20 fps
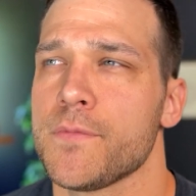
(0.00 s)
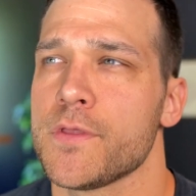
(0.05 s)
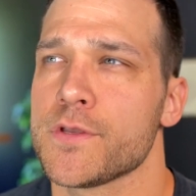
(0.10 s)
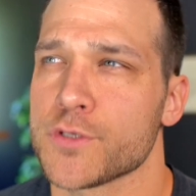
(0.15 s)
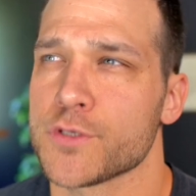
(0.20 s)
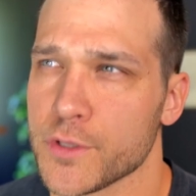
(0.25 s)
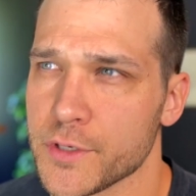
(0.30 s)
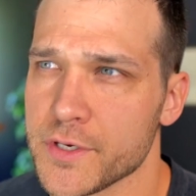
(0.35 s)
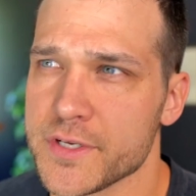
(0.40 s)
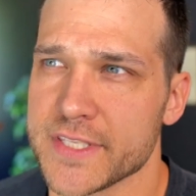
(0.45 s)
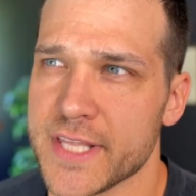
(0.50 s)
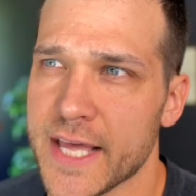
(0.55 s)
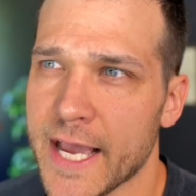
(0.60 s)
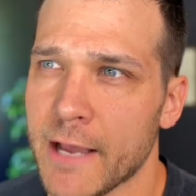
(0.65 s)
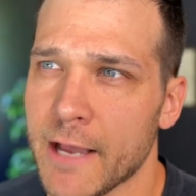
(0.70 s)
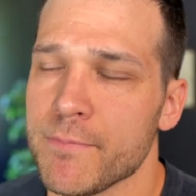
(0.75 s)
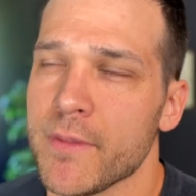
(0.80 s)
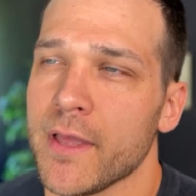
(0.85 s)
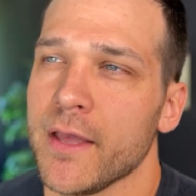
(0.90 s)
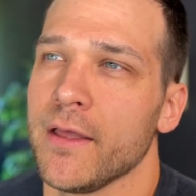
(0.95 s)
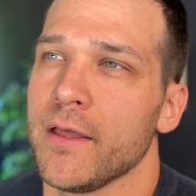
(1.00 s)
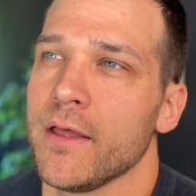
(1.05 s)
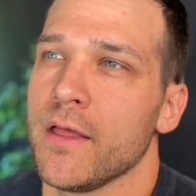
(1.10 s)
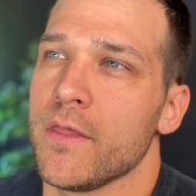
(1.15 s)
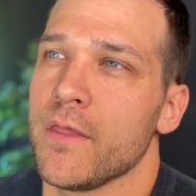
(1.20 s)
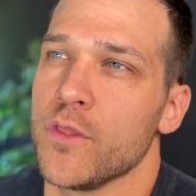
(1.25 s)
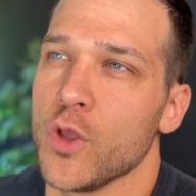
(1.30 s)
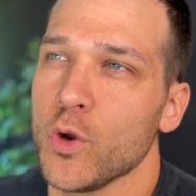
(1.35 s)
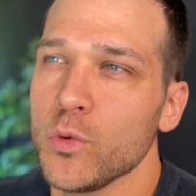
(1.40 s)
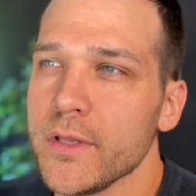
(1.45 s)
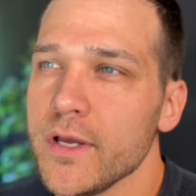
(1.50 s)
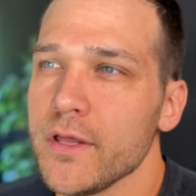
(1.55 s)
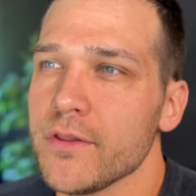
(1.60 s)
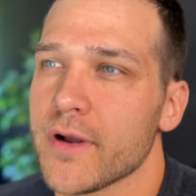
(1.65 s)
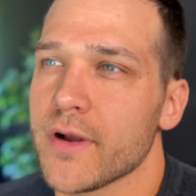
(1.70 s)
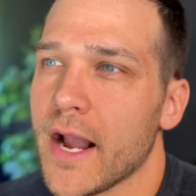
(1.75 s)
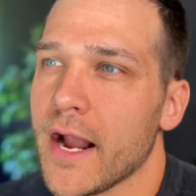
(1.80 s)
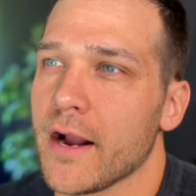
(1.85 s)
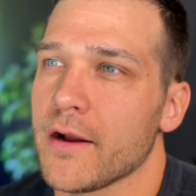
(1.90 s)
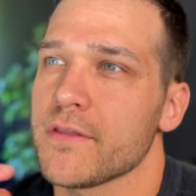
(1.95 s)
So there is that. The only
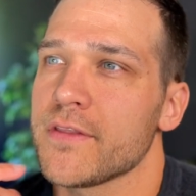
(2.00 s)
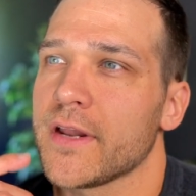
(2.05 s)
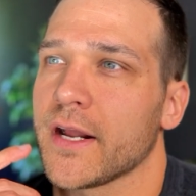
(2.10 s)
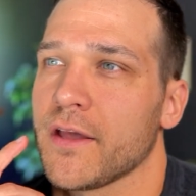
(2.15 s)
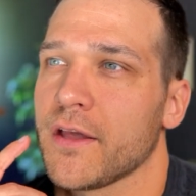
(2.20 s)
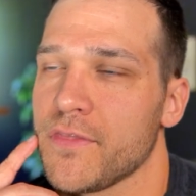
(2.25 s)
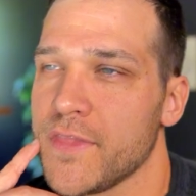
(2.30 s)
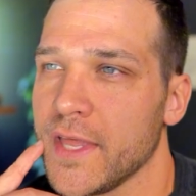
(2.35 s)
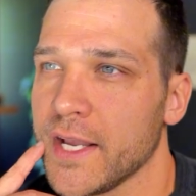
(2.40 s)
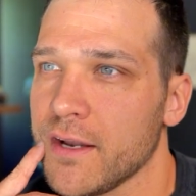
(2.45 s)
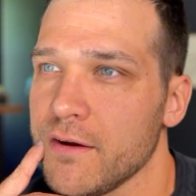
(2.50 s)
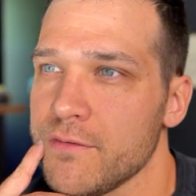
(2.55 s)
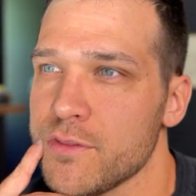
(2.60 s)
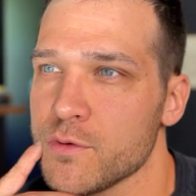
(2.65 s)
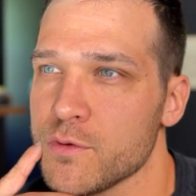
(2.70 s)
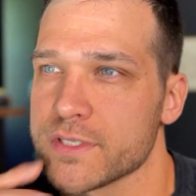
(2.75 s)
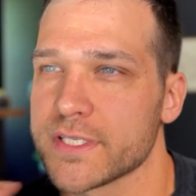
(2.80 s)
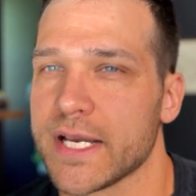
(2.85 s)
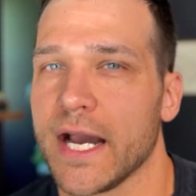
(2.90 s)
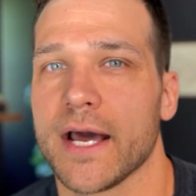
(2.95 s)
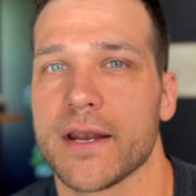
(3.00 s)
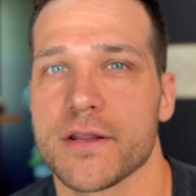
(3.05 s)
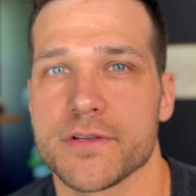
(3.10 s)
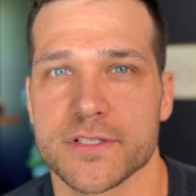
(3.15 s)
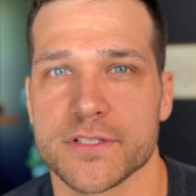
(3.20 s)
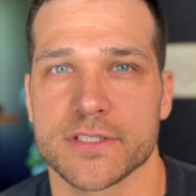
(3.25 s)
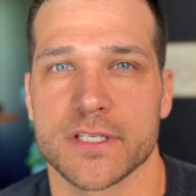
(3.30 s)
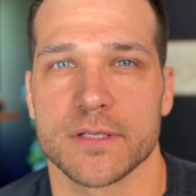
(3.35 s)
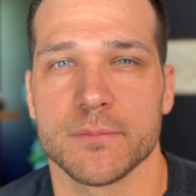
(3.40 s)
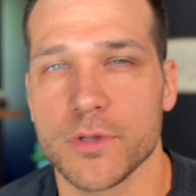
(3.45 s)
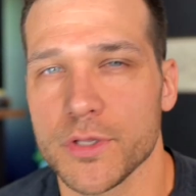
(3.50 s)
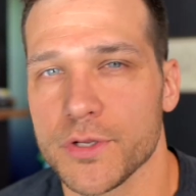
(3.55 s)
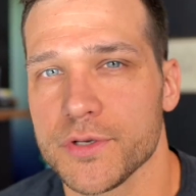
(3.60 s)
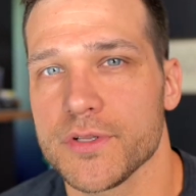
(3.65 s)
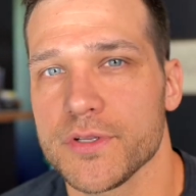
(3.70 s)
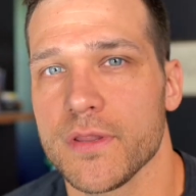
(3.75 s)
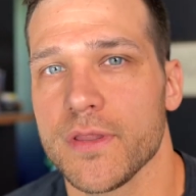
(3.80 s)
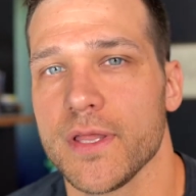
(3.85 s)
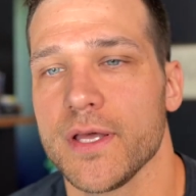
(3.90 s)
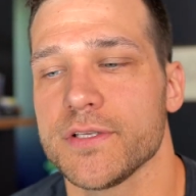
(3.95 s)
other area that I could think of that was kind of similar
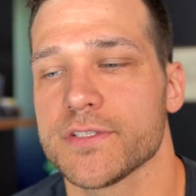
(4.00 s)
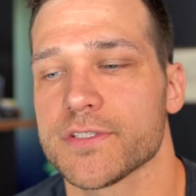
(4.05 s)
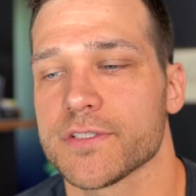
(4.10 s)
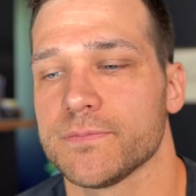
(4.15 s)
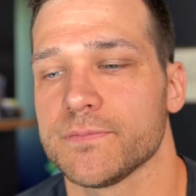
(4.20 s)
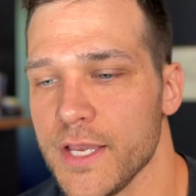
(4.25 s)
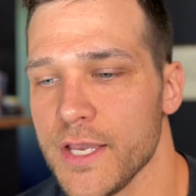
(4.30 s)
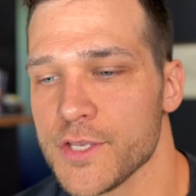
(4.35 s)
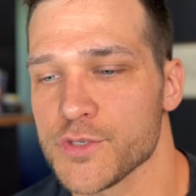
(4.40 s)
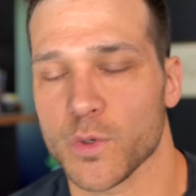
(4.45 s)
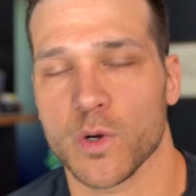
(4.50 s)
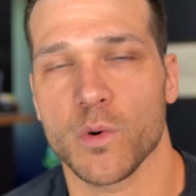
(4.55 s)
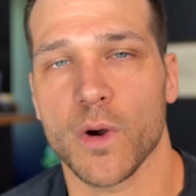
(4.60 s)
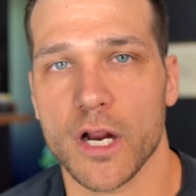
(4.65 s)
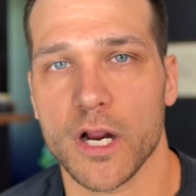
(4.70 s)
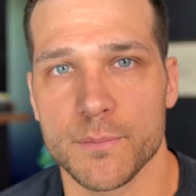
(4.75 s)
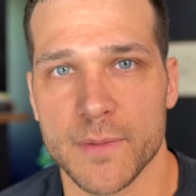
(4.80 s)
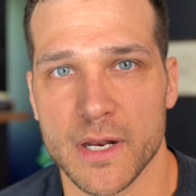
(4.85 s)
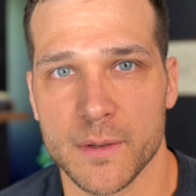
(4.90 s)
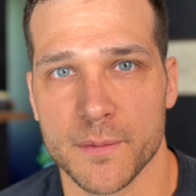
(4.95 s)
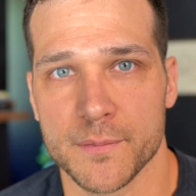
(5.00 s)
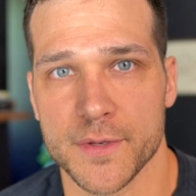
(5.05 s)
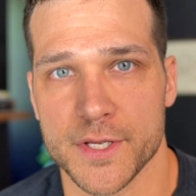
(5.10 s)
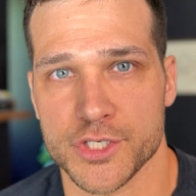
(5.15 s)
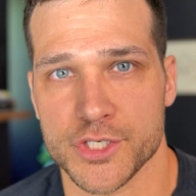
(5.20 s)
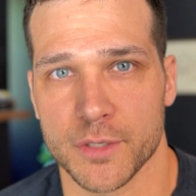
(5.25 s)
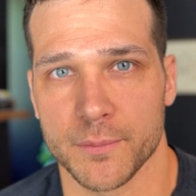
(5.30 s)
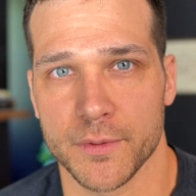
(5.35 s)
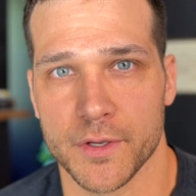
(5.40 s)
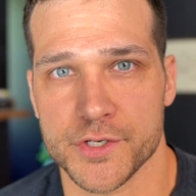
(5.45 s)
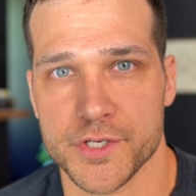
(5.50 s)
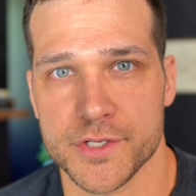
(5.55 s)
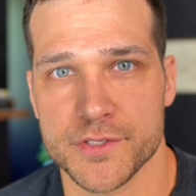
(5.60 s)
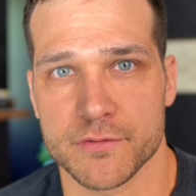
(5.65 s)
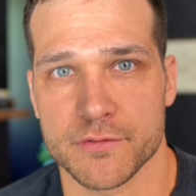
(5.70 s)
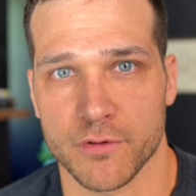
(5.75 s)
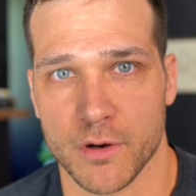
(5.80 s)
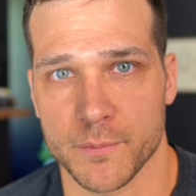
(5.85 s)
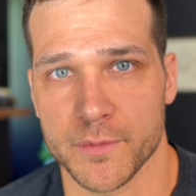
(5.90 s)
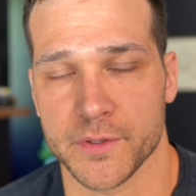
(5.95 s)
to this is required minimum
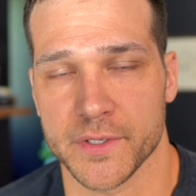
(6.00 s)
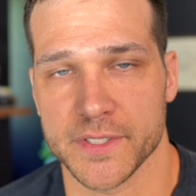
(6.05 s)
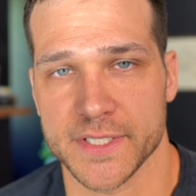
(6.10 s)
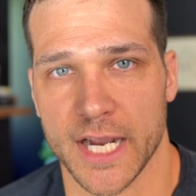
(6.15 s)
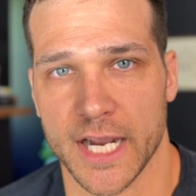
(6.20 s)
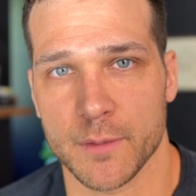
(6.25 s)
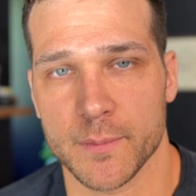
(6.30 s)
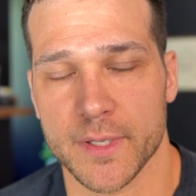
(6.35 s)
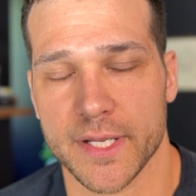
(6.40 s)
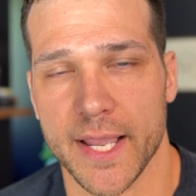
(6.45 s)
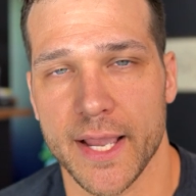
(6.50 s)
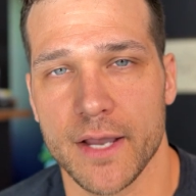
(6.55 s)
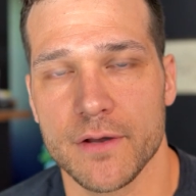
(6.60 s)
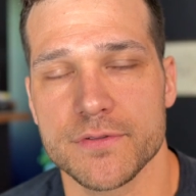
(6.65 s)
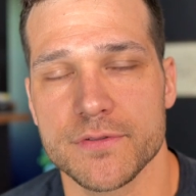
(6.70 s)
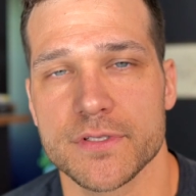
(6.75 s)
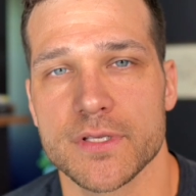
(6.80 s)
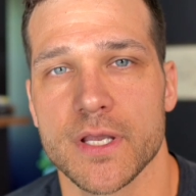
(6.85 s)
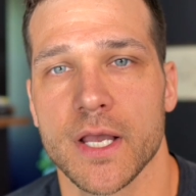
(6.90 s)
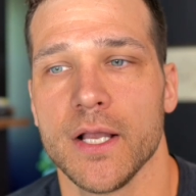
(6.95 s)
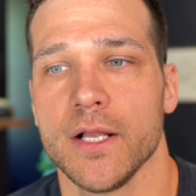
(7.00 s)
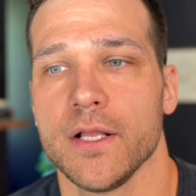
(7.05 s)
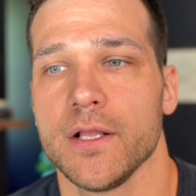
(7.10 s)
distributions from your retirement accounts.